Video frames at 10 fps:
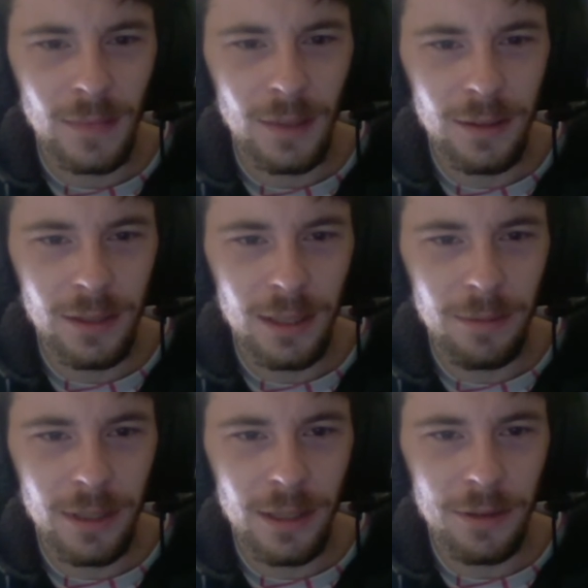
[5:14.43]
No
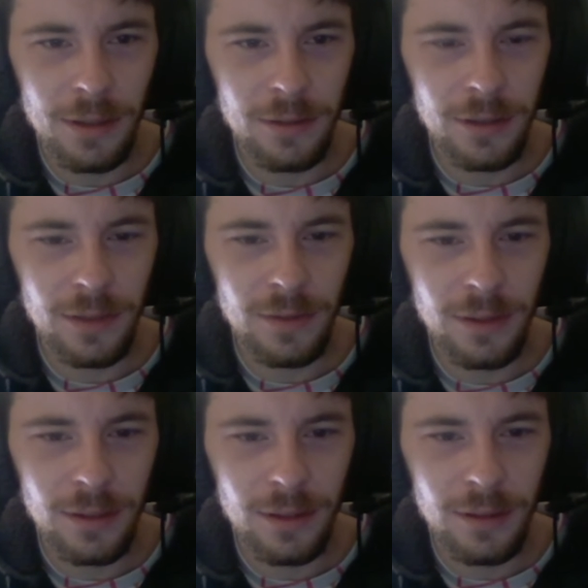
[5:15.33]
CP0, just
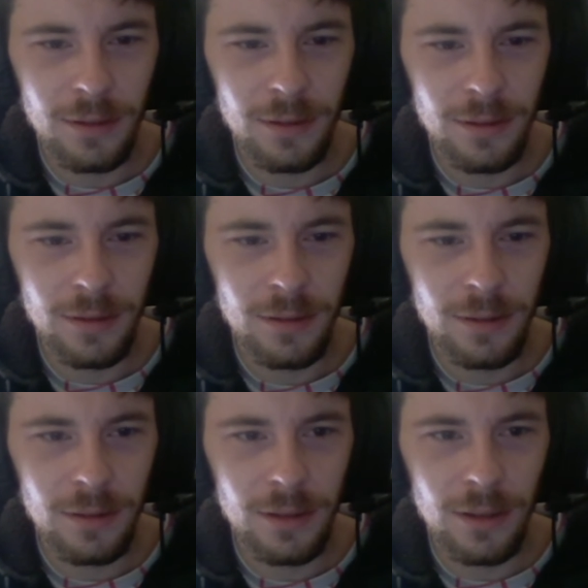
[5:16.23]

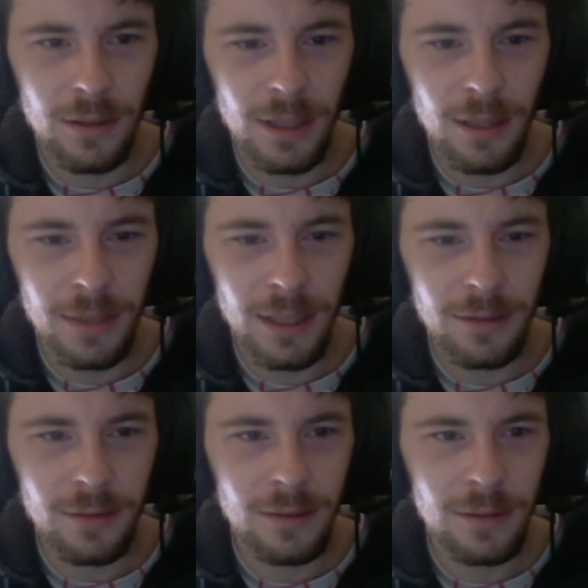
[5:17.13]
slowly coming
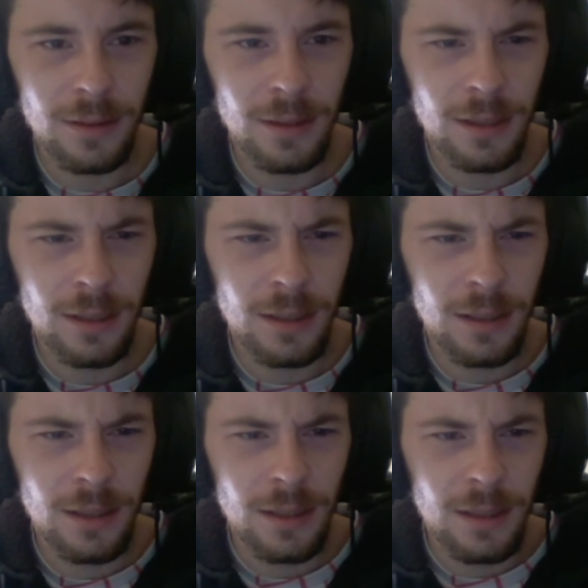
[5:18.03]
down.
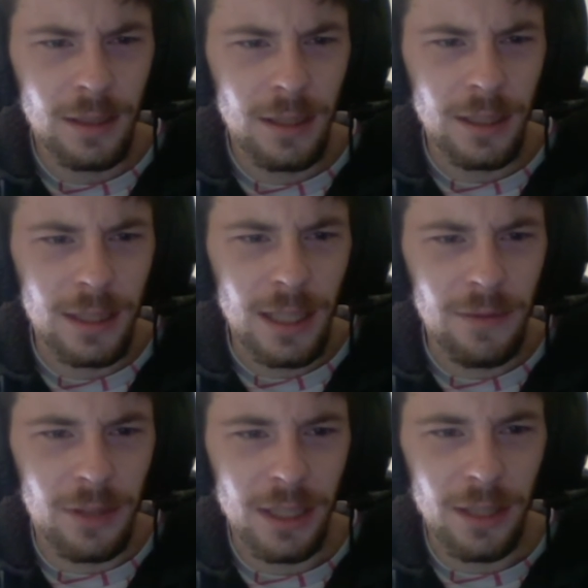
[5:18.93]
These
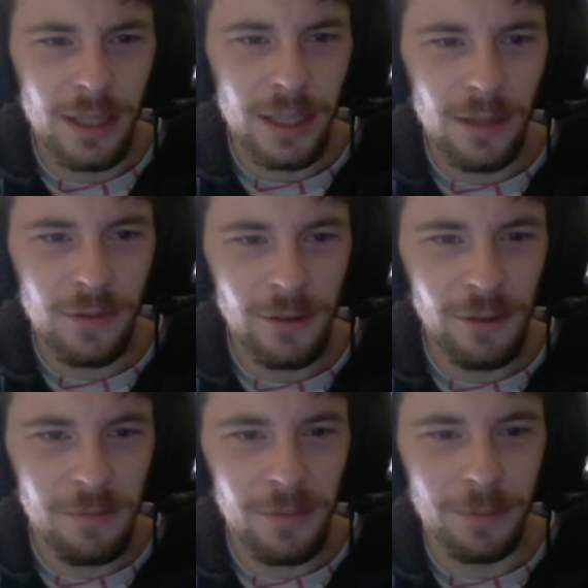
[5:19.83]
adversaries are
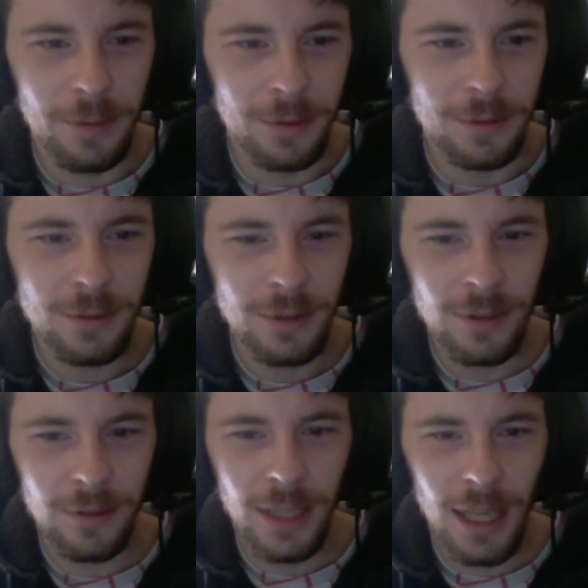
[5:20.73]
formidable.
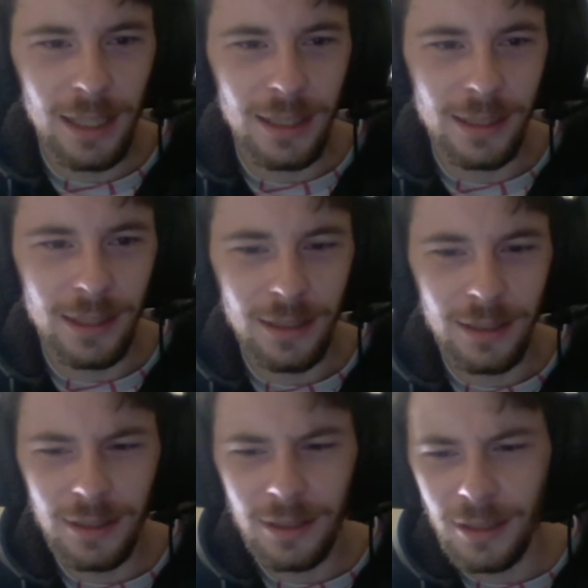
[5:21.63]
You guys,
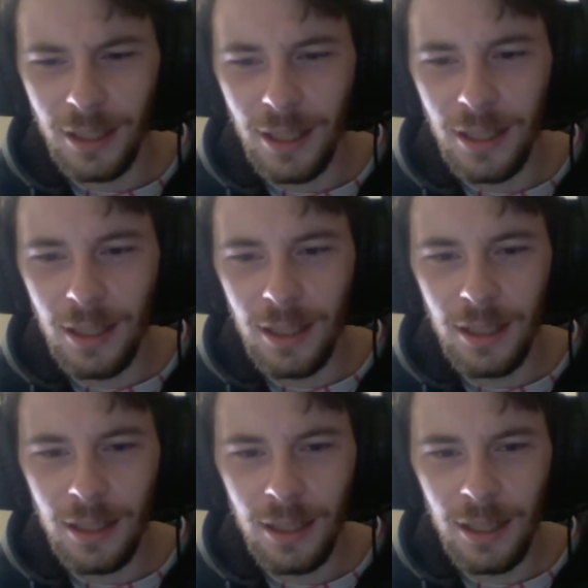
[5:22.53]

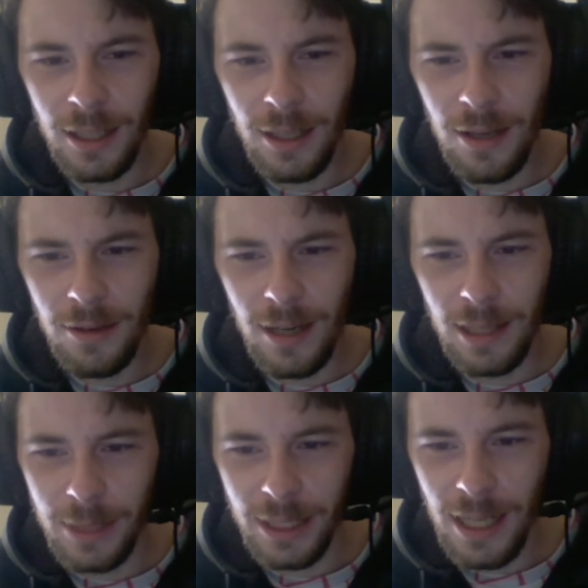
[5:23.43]
hang on,
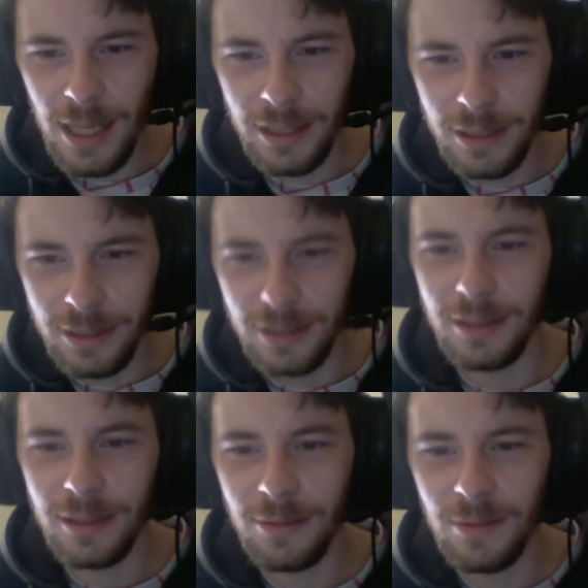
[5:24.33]
Arabi-san.
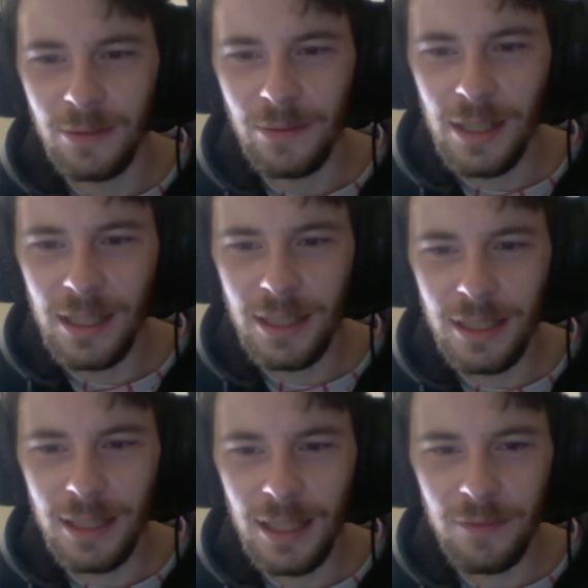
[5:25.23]
We need to
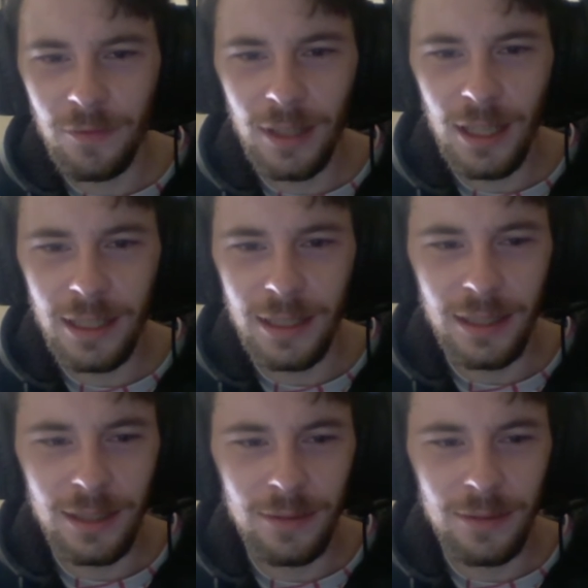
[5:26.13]
take flight.